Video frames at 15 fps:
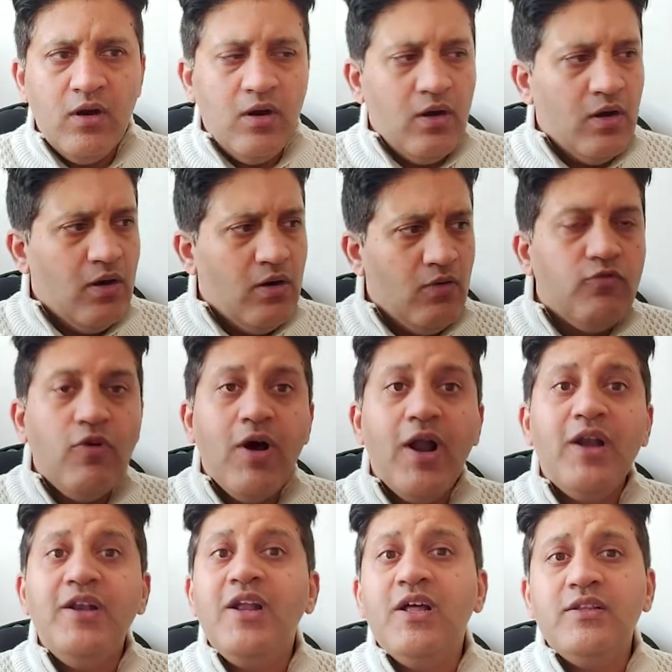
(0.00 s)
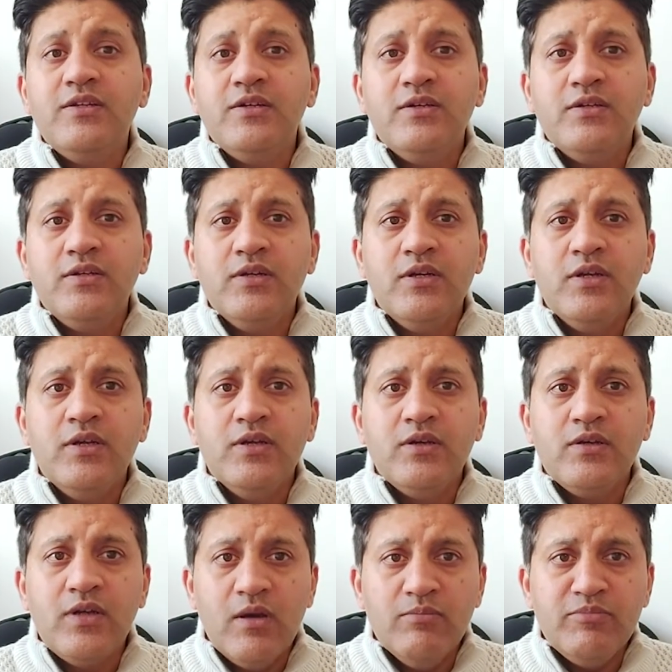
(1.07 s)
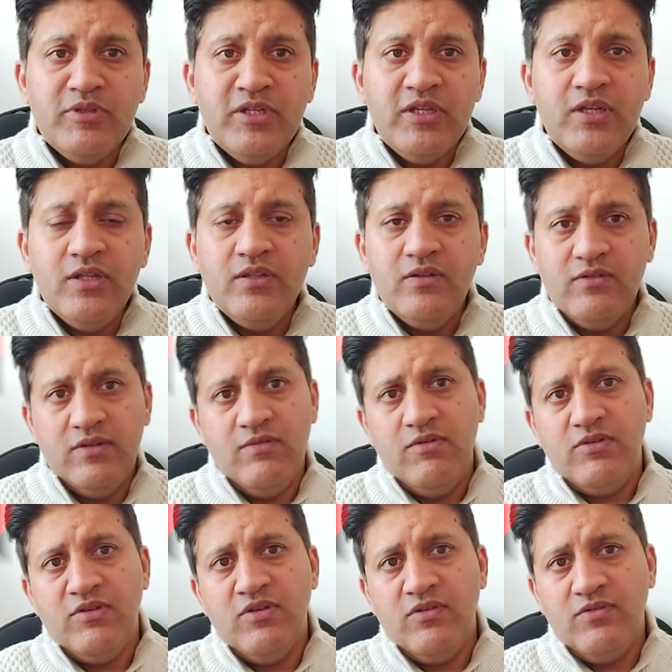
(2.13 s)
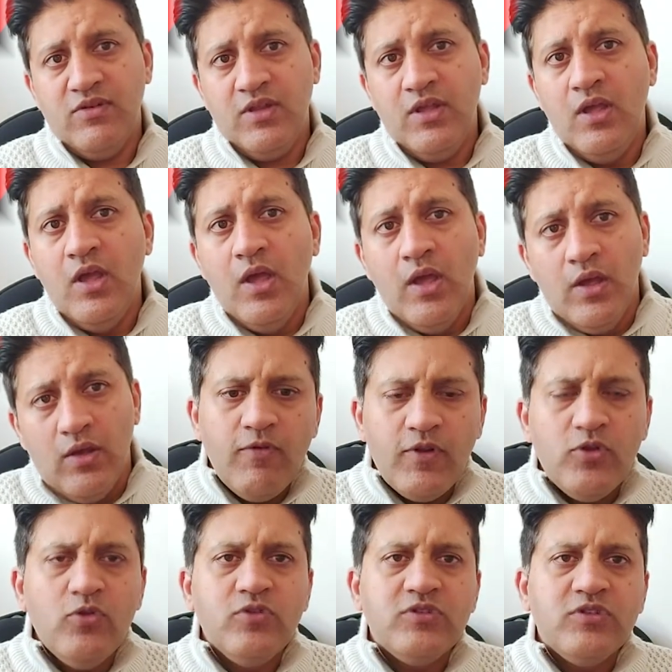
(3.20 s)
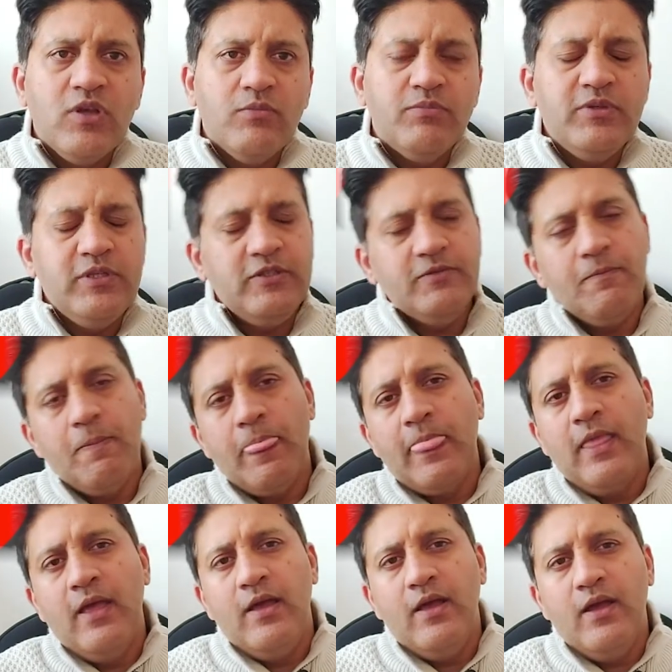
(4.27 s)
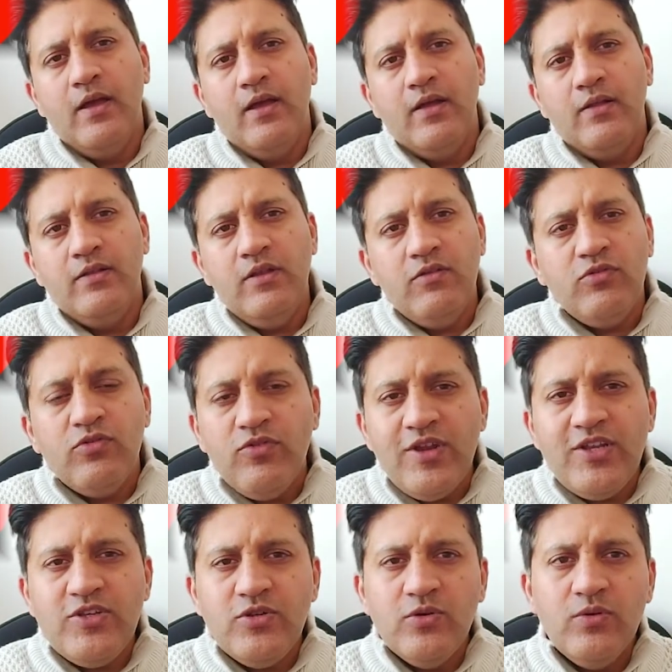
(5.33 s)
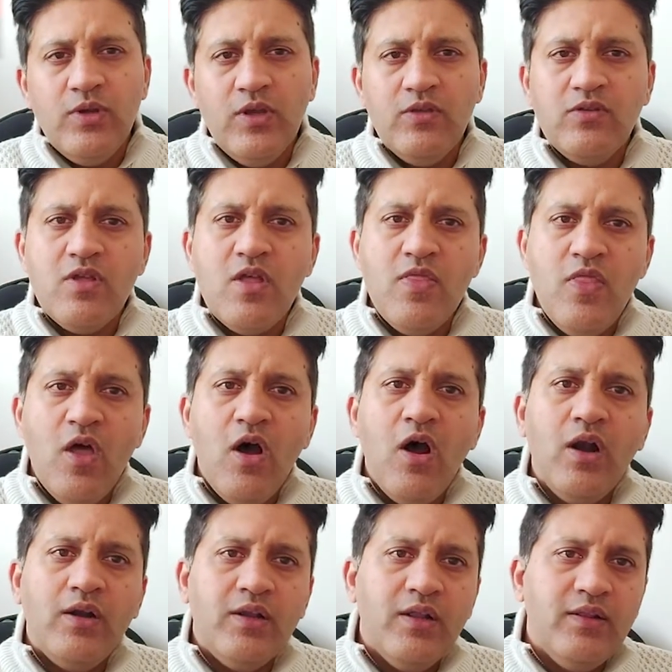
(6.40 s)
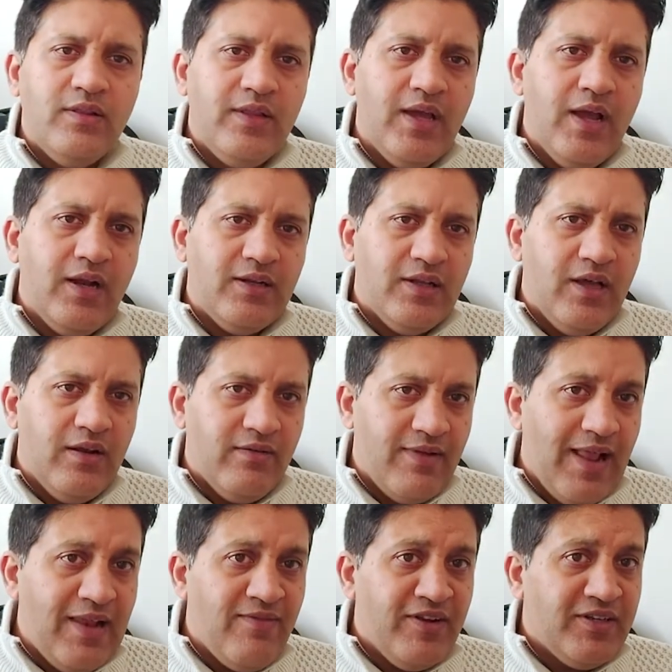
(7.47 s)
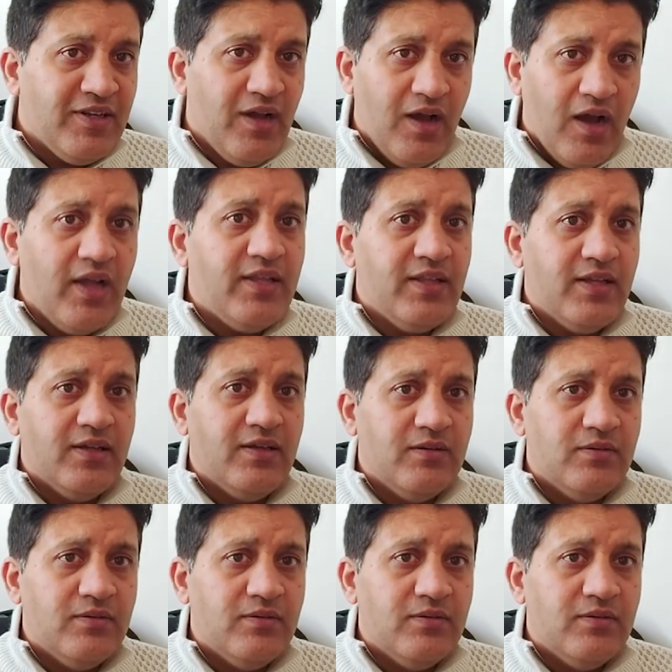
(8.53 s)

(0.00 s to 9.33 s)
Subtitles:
or for another company in the service industry. For those companies, this ratio is not that relevant either.